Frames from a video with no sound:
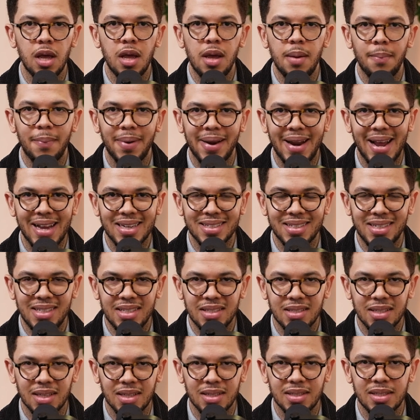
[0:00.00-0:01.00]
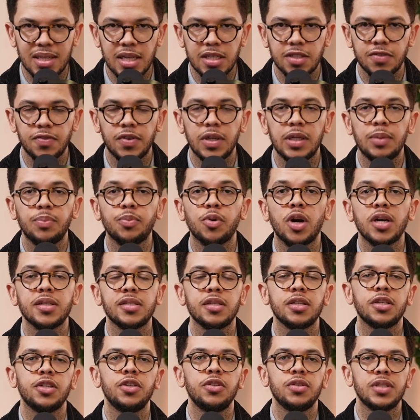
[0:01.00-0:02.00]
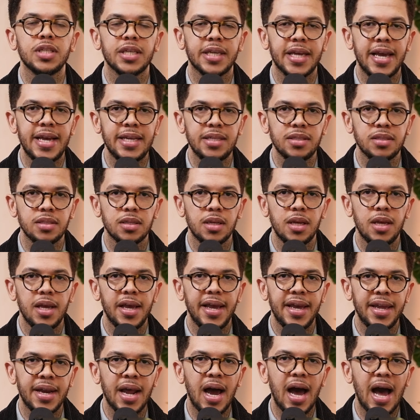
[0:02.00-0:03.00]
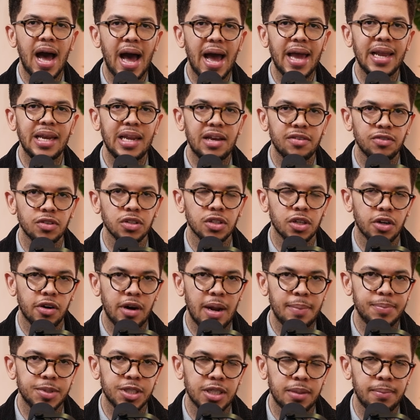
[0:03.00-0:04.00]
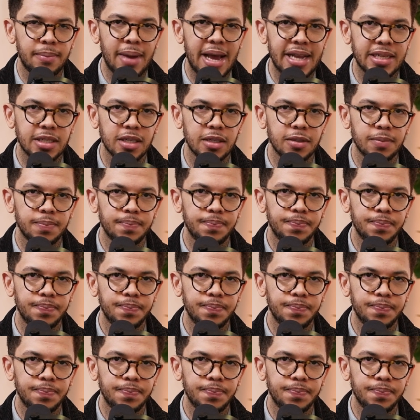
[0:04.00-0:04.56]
but actually successfully prosecute a case in a high-level corruption matter.